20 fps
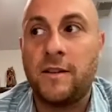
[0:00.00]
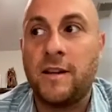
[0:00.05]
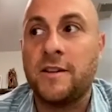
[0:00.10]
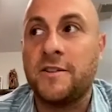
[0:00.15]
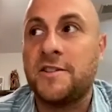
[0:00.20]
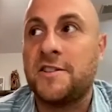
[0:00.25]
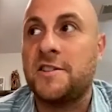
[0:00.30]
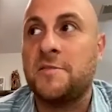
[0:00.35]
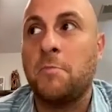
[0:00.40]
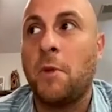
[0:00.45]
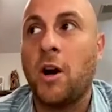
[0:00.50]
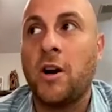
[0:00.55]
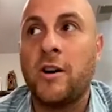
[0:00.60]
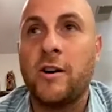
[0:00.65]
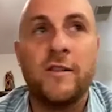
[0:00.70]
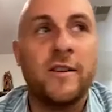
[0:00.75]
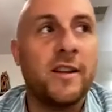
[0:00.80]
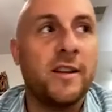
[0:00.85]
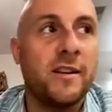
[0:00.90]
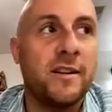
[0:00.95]
They're
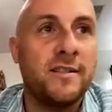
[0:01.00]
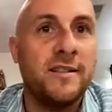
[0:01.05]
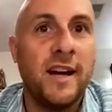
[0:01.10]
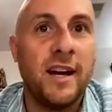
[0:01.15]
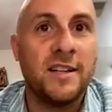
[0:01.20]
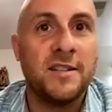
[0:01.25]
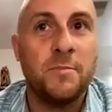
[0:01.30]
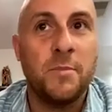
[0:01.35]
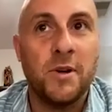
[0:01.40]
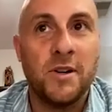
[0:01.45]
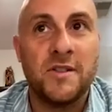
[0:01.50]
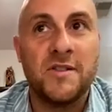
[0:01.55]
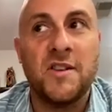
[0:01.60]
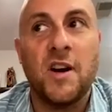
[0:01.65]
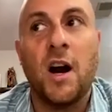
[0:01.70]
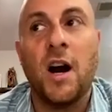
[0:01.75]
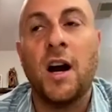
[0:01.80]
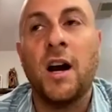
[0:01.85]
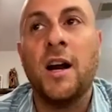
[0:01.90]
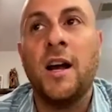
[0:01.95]
smarter than the textbooks
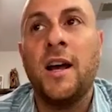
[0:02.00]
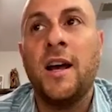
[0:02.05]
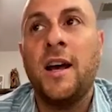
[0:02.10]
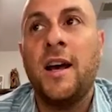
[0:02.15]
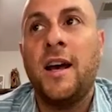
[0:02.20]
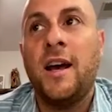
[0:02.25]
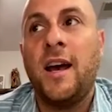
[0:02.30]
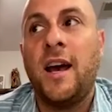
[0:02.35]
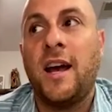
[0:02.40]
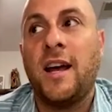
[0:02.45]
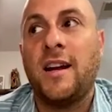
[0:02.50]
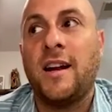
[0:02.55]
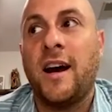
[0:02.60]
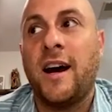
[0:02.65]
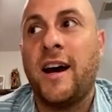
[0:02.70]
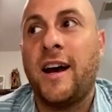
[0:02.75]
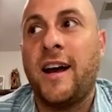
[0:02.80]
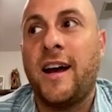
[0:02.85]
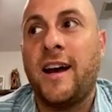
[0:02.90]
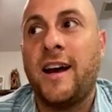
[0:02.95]
are.
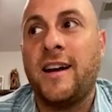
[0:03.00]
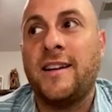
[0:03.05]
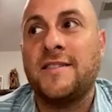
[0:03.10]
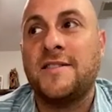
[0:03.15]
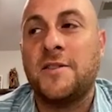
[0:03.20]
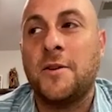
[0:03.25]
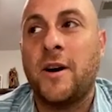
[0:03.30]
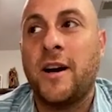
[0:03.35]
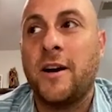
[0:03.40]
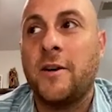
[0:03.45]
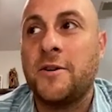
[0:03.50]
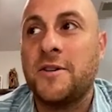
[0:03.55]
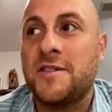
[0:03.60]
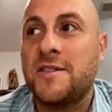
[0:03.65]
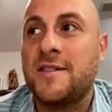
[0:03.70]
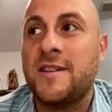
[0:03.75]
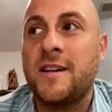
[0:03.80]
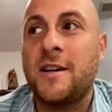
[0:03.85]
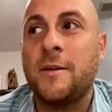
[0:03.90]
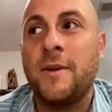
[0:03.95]
And so I
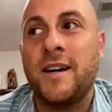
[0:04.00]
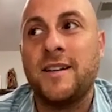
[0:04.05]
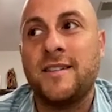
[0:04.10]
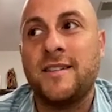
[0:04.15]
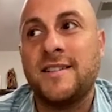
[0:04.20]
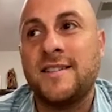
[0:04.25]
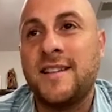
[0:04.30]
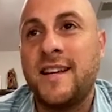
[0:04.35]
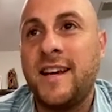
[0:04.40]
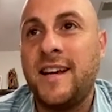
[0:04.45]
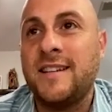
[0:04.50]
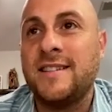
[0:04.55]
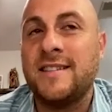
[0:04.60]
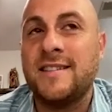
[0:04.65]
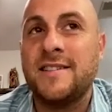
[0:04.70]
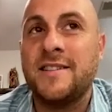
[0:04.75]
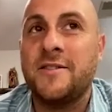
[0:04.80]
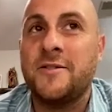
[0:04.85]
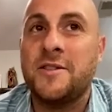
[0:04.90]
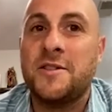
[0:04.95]
always think about these kids
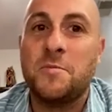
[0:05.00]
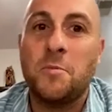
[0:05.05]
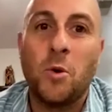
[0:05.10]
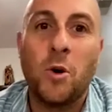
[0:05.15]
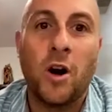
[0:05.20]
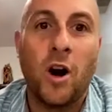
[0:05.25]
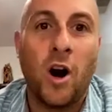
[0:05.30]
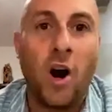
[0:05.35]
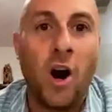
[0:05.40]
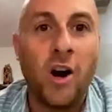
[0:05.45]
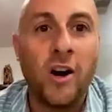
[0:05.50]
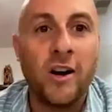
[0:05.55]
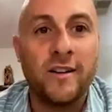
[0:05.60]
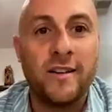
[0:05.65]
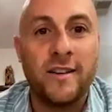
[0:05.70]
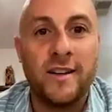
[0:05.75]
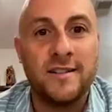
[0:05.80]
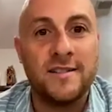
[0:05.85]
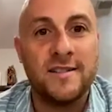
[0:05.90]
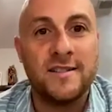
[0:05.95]
as, it's more art
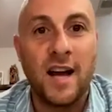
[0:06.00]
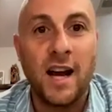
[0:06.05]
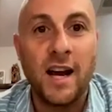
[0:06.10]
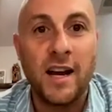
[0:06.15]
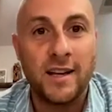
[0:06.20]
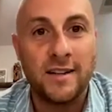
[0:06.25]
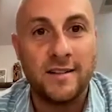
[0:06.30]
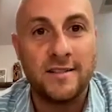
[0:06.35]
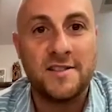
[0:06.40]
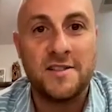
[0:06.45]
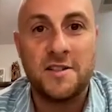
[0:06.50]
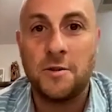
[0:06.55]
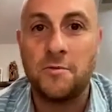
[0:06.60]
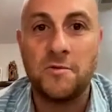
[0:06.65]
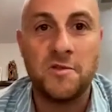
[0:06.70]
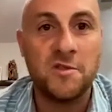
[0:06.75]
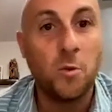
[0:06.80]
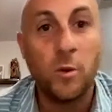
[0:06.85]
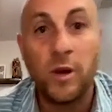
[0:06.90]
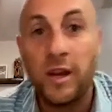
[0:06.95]
than science. You
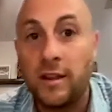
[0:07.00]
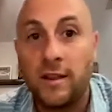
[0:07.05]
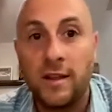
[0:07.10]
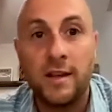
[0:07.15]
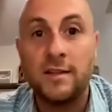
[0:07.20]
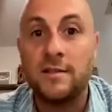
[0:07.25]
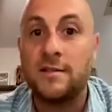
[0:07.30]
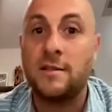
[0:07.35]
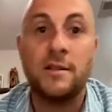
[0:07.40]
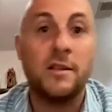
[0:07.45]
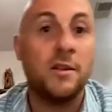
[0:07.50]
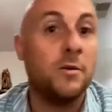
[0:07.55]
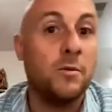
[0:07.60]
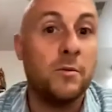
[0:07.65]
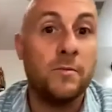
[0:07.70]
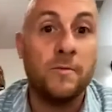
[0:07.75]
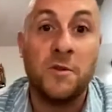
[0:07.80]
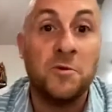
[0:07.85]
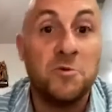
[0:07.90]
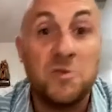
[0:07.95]
tweak things and you
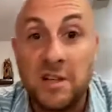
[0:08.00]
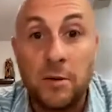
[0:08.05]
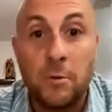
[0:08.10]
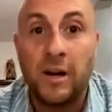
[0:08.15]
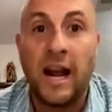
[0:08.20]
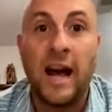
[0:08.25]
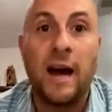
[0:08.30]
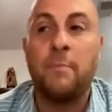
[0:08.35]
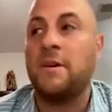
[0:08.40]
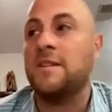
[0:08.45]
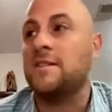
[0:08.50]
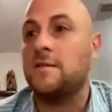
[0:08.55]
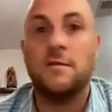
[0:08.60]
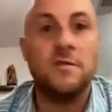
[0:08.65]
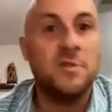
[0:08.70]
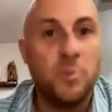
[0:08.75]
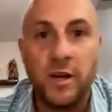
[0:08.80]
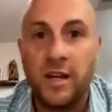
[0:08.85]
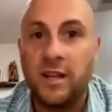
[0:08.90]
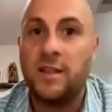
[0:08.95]
see what happens. You
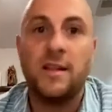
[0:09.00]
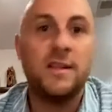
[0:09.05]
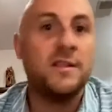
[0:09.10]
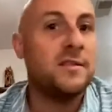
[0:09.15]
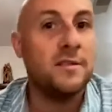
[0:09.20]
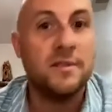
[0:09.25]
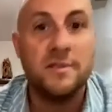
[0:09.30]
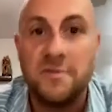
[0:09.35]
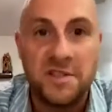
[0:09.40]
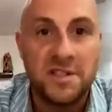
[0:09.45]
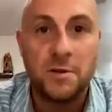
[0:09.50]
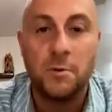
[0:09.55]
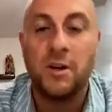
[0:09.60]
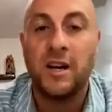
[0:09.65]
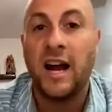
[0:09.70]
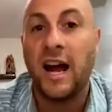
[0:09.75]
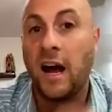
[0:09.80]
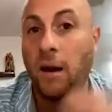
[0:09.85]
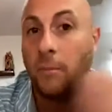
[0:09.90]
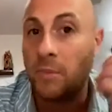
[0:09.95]
tweak things and you see what
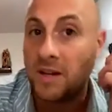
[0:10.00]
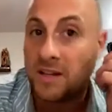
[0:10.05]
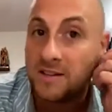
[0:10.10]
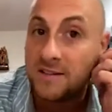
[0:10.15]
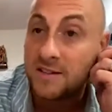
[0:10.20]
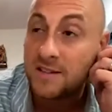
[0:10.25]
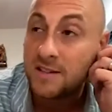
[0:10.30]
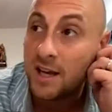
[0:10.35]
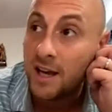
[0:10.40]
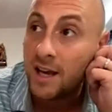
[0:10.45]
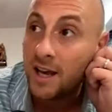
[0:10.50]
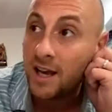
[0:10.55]
happens.